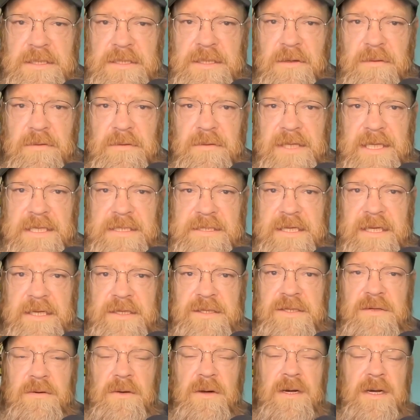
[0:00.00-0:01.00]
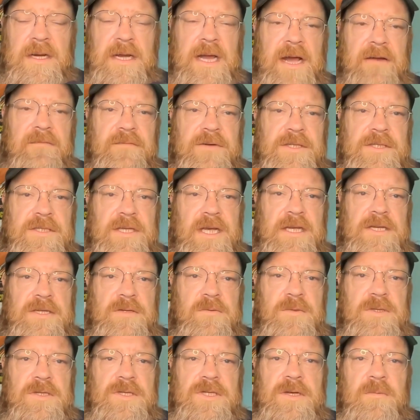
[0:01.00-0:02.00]
So let's get to our
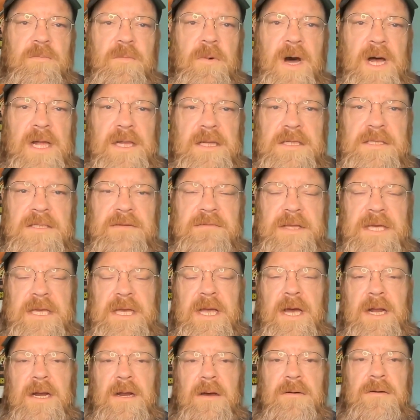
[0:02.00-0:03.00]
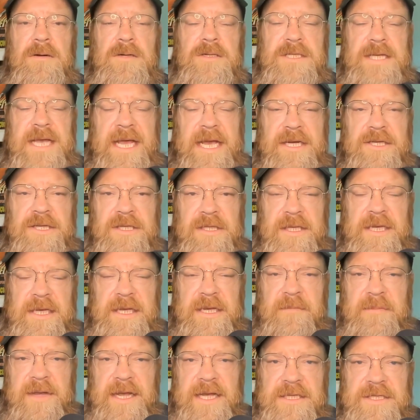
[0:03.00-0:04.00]
conversation with Jim Wallace of the Gun Owners Action
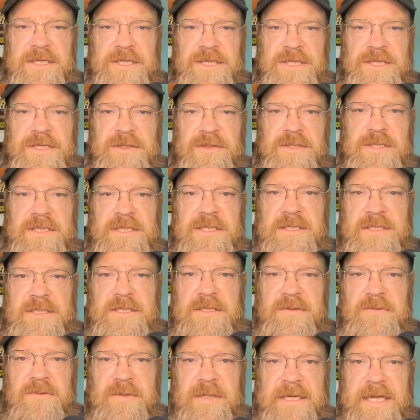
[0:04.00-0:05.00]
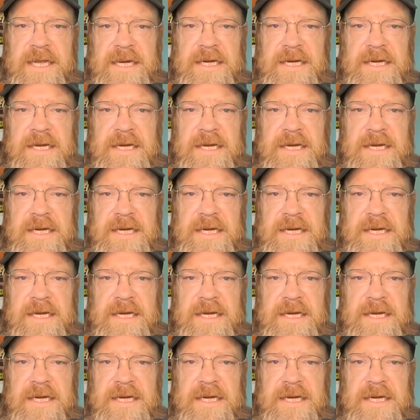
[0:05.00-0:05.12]
League in Massachusetts to